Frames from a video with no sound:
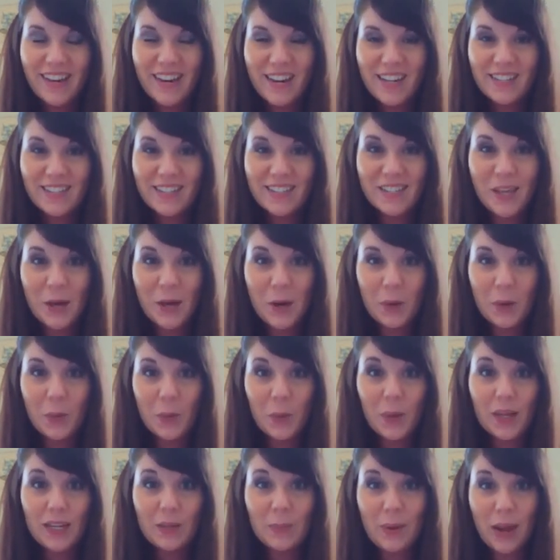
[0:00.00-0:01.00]
So
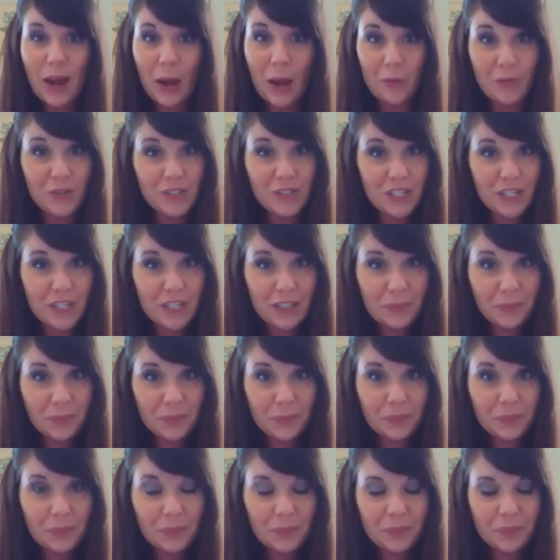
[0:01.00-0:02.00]
we went out for dinner.
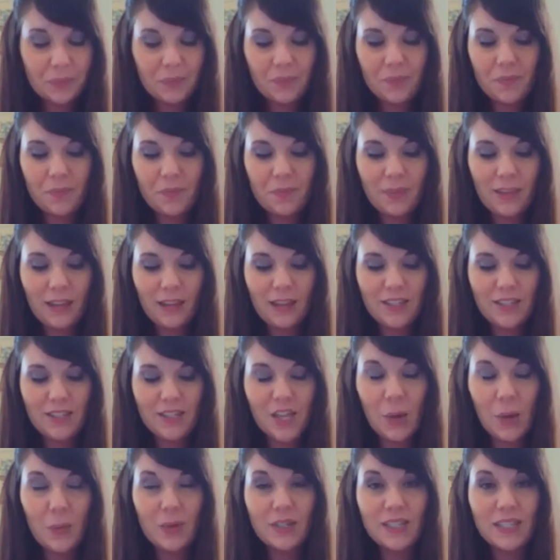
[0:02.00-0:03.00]

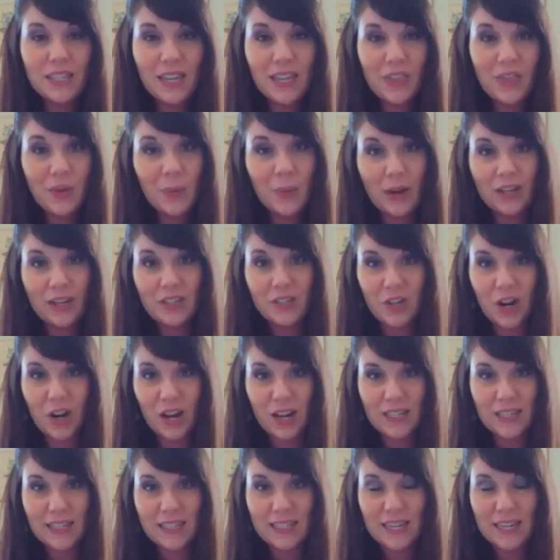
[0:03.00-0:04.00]
So we're sitting at the
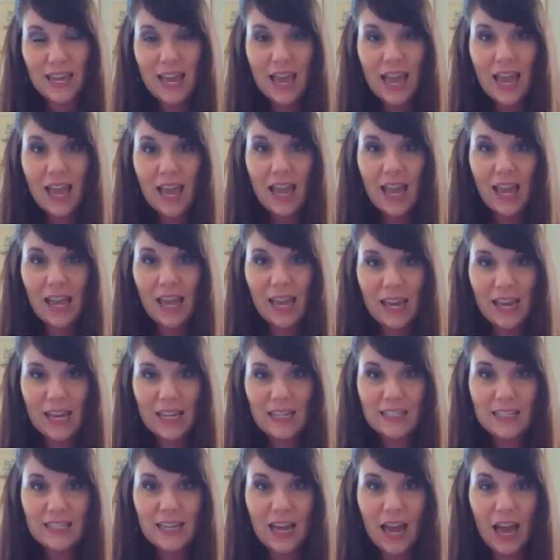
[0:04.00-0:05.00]
restaurant
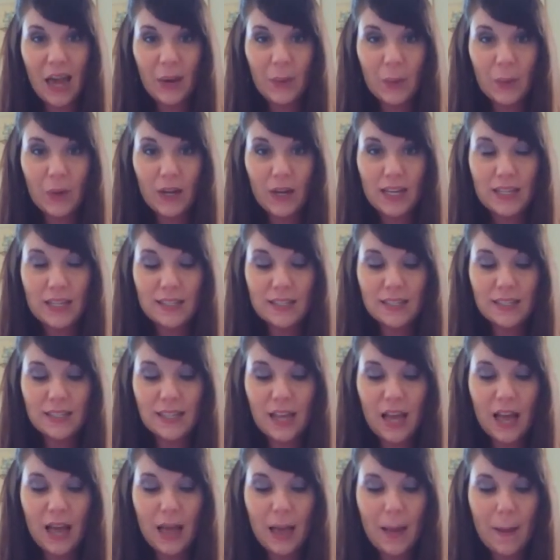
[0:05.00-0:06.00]
and I was,
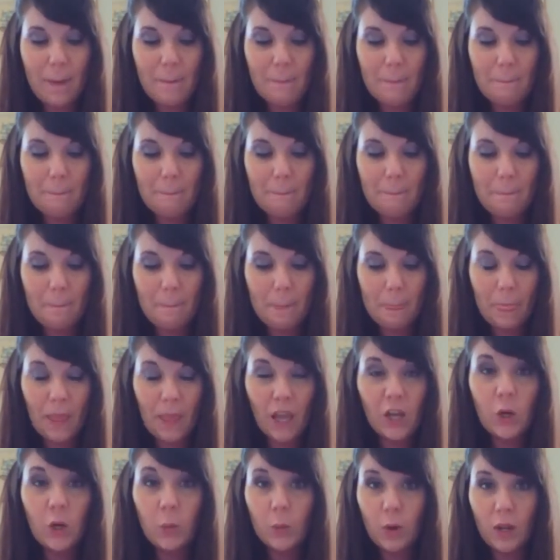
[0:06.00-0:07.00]
um,
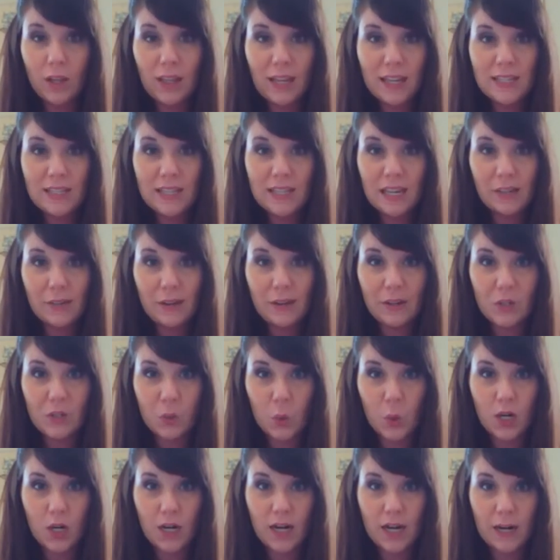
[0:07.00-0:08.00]
I know we're all like sitting around to
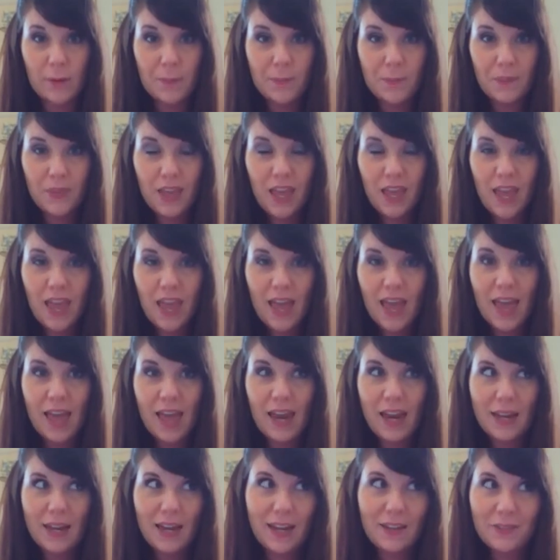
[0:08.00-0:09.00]
order
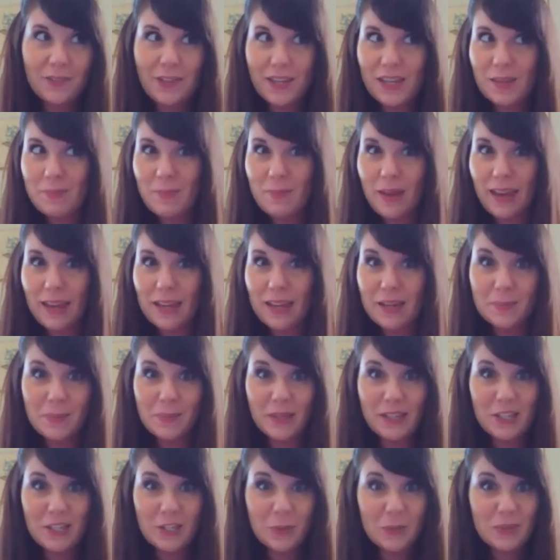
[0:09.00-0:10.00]
and I kind of look at Mike and I'm
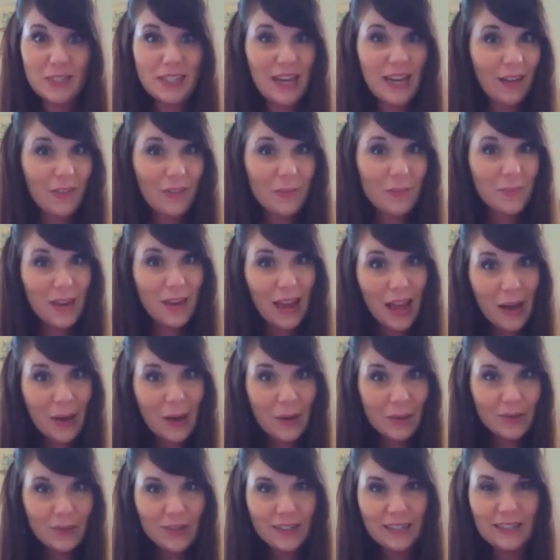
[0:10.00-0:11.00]
like, should we tell them
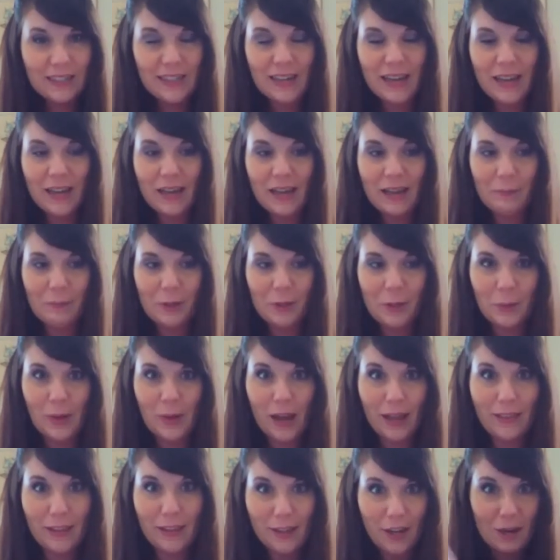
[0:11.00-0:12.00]
now? And um, you know, we
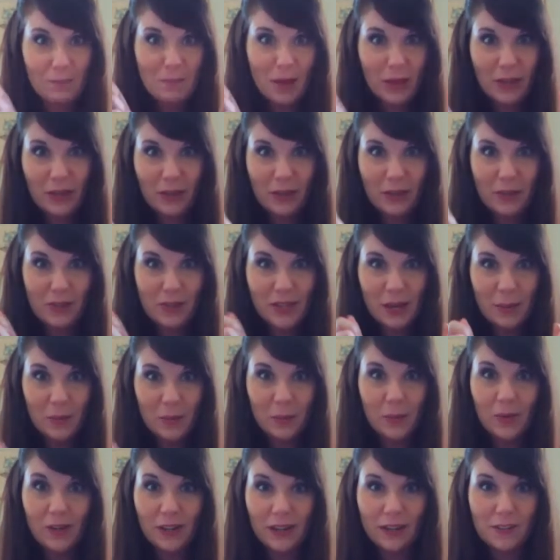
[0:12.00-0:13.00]
had like our menus up
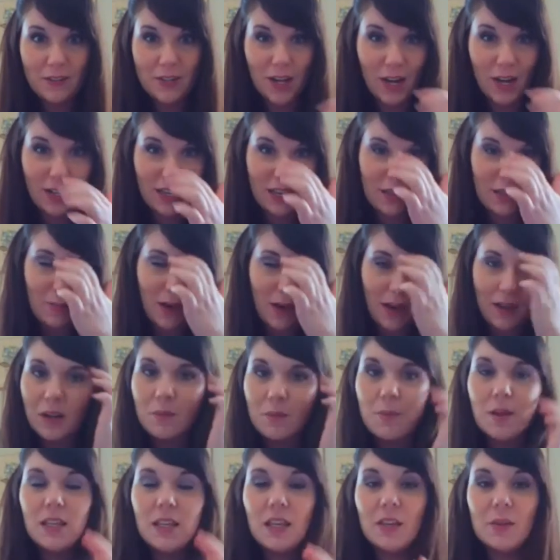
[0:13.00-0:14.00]
and we were kind of talking behind our
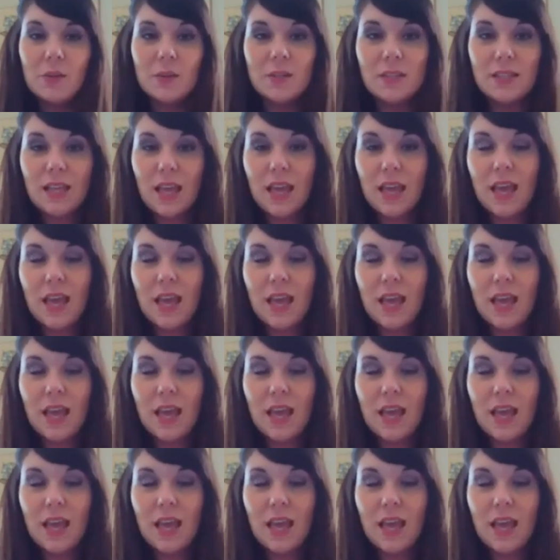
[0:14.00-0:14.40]
menus,